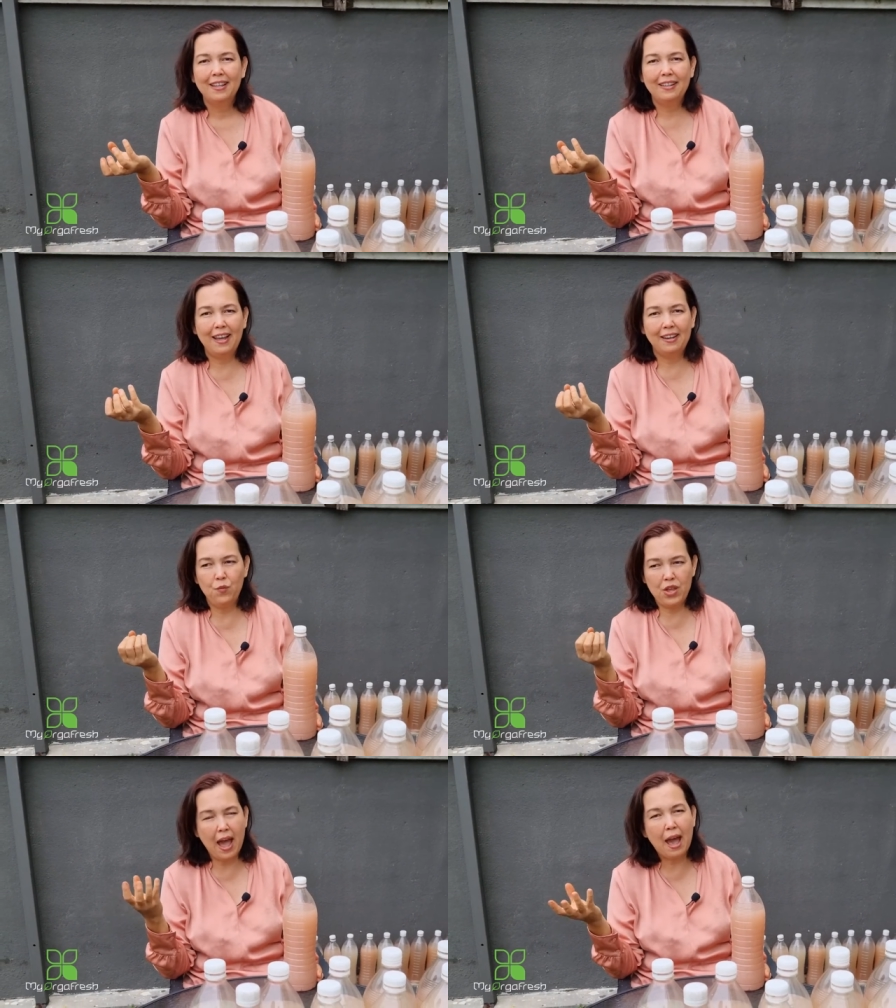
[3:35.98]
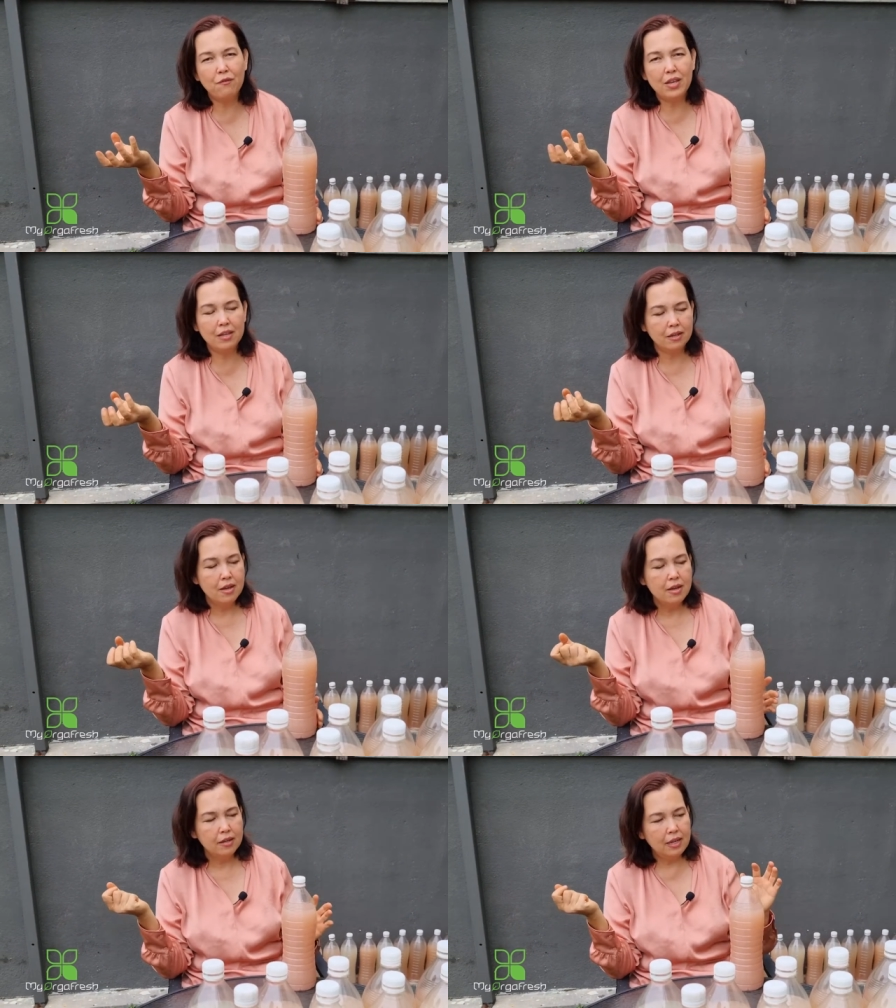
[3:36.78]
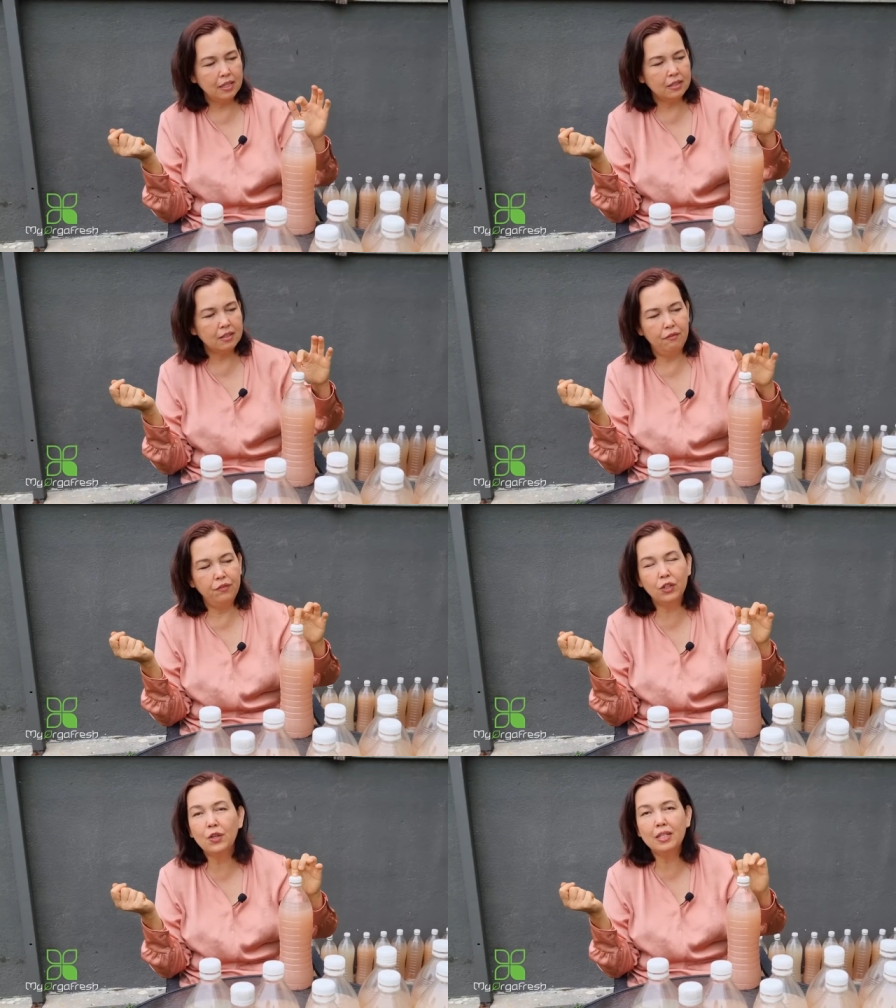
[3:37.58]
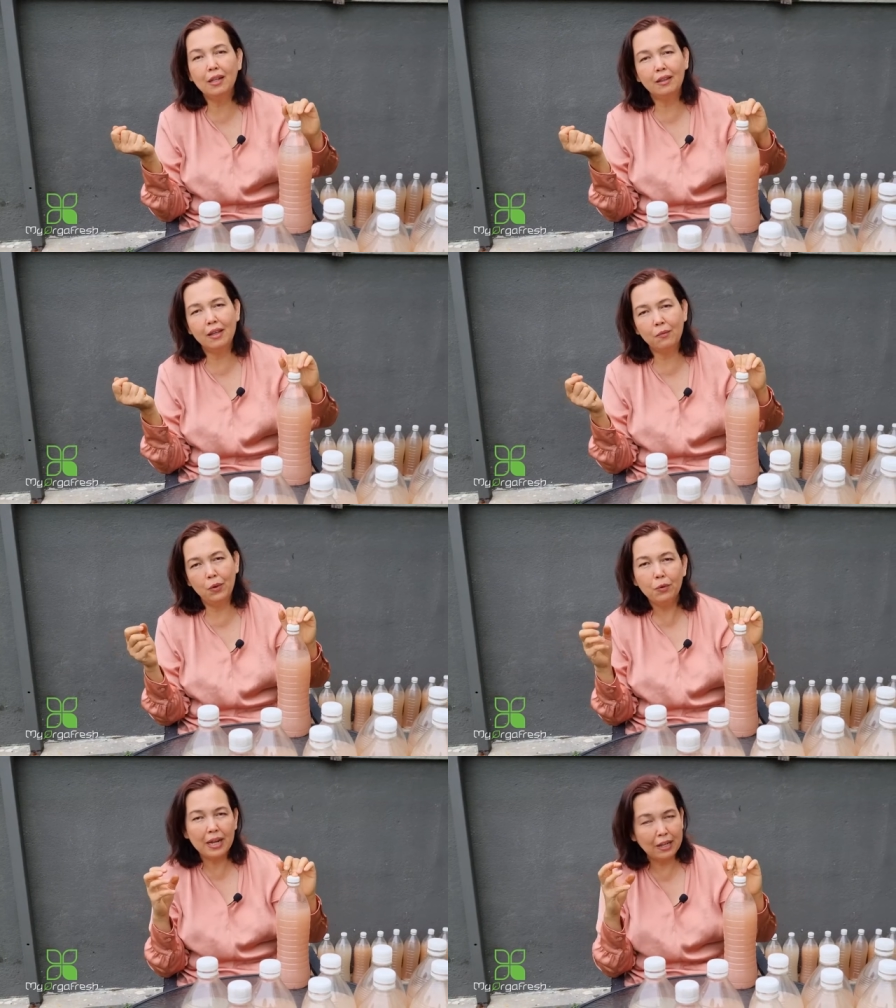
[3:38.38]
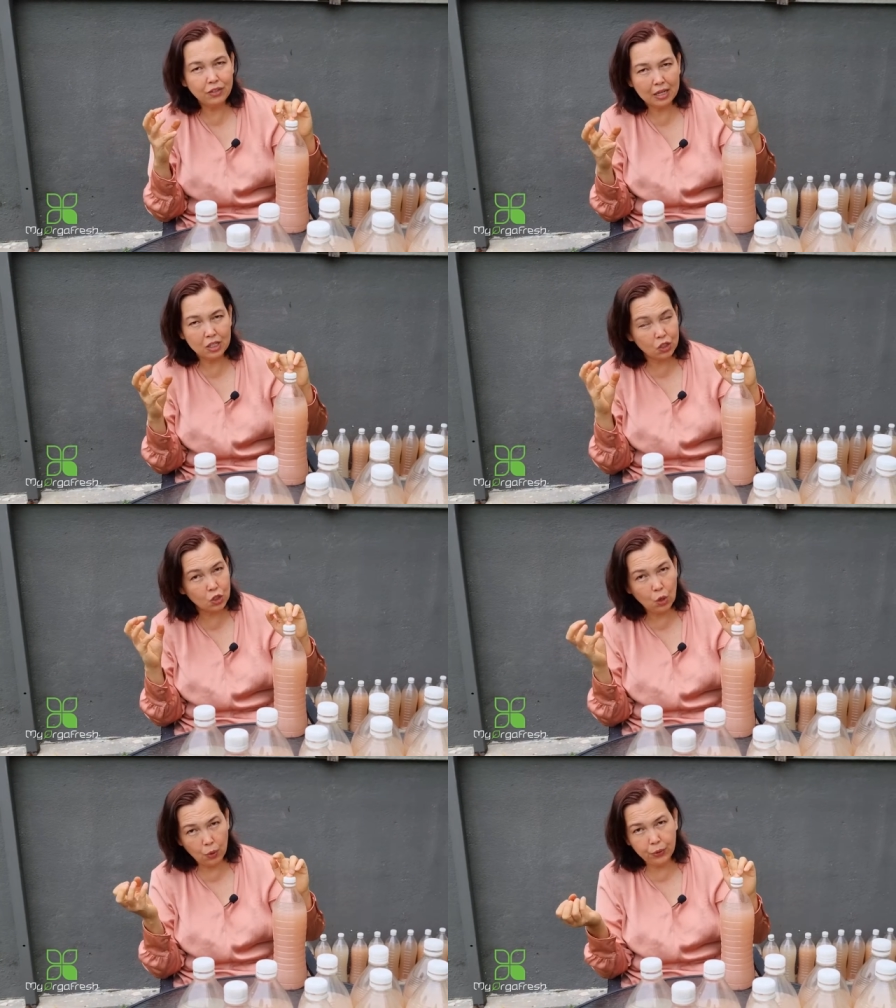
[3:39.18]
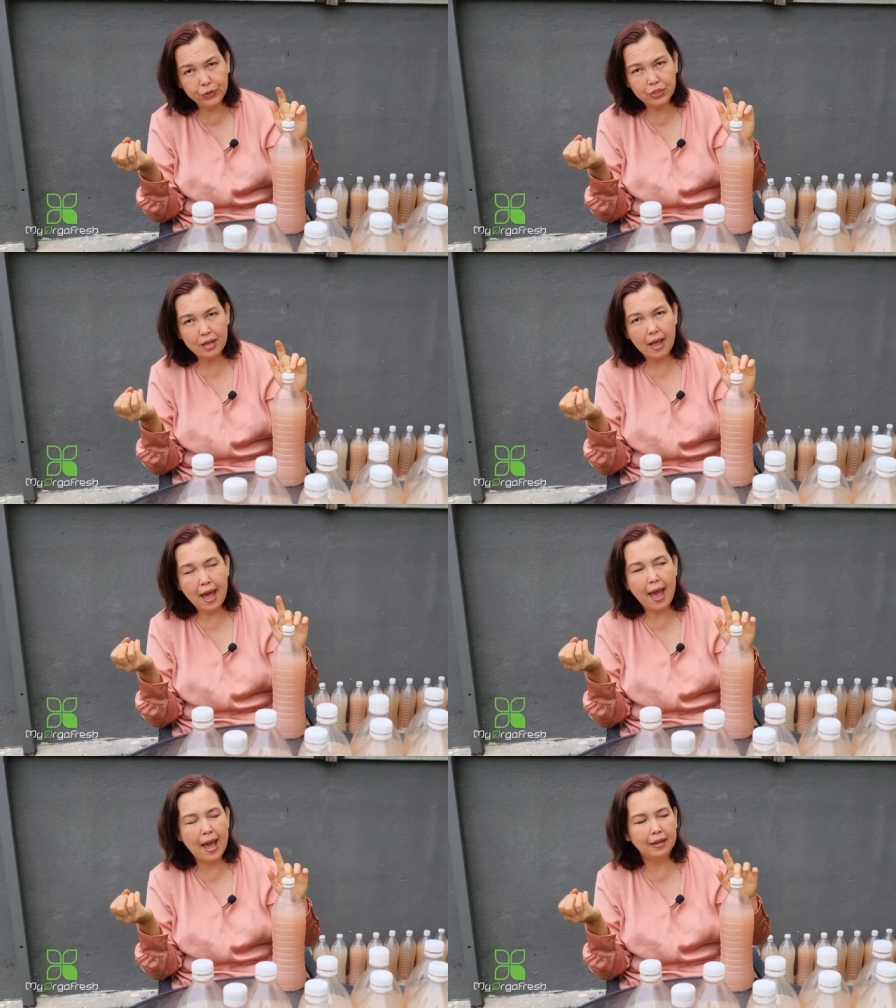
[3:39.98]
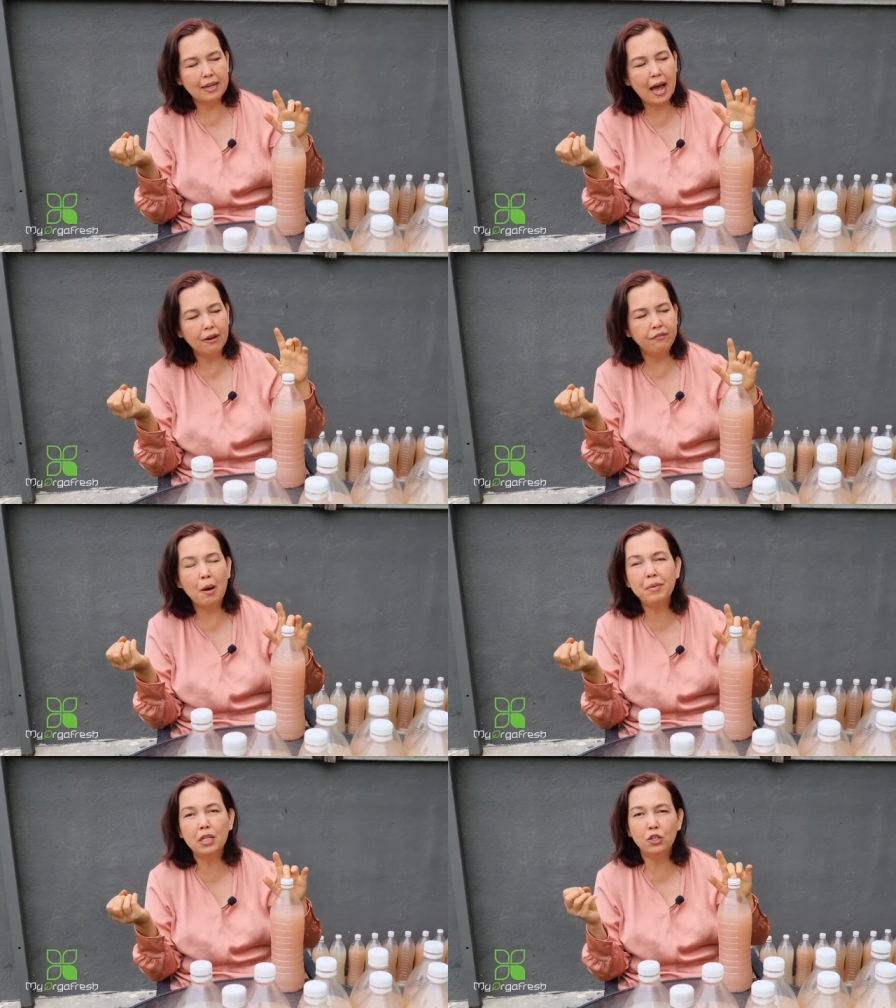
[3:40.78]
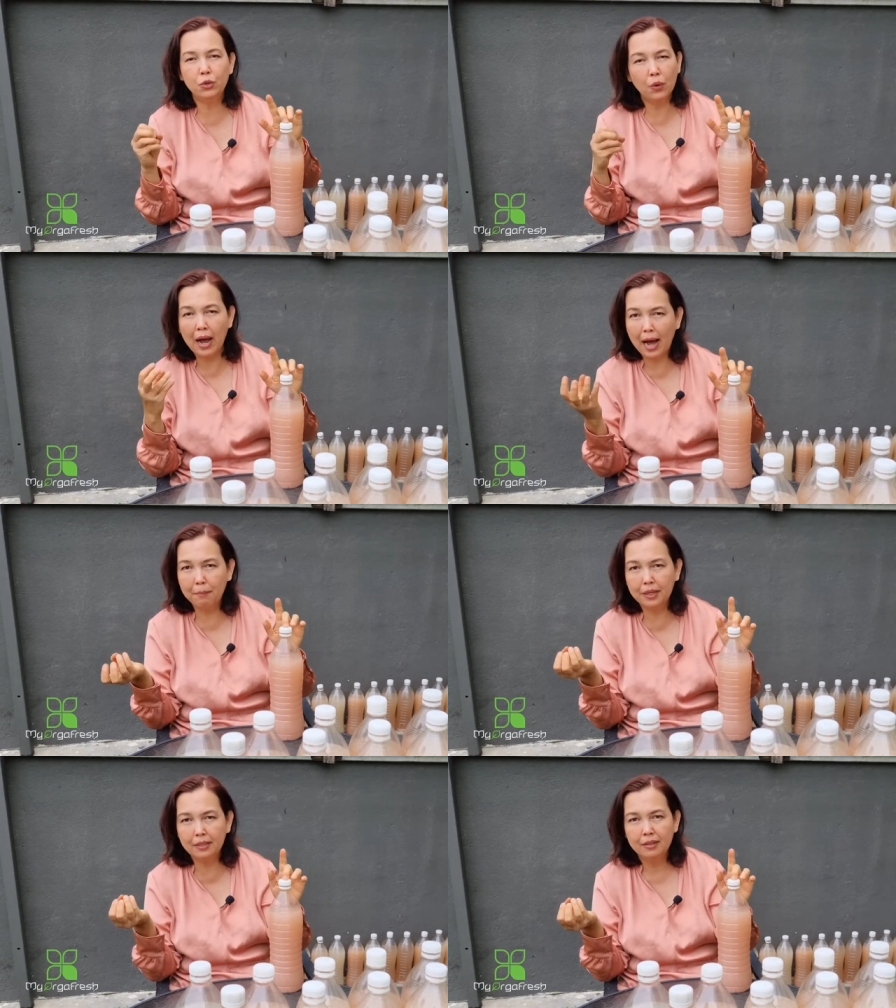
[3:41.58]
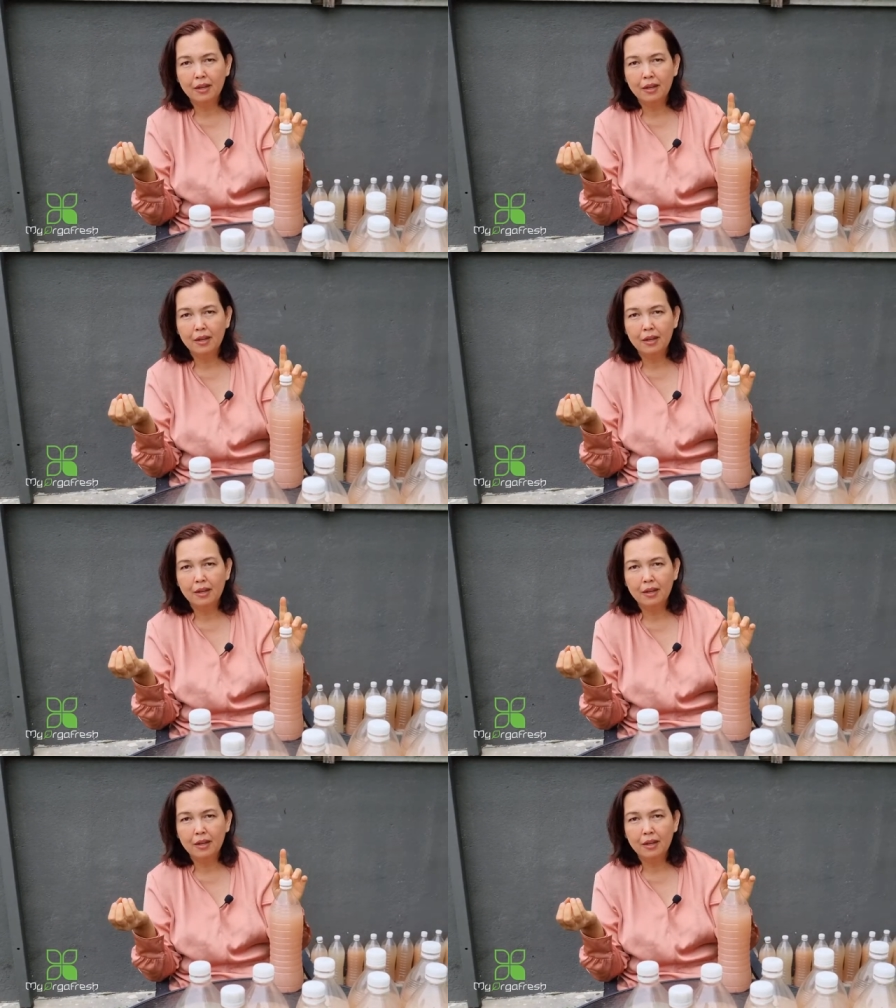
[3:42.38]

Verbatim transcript: that we having, this photosynthetic will digest those and transform into carbon,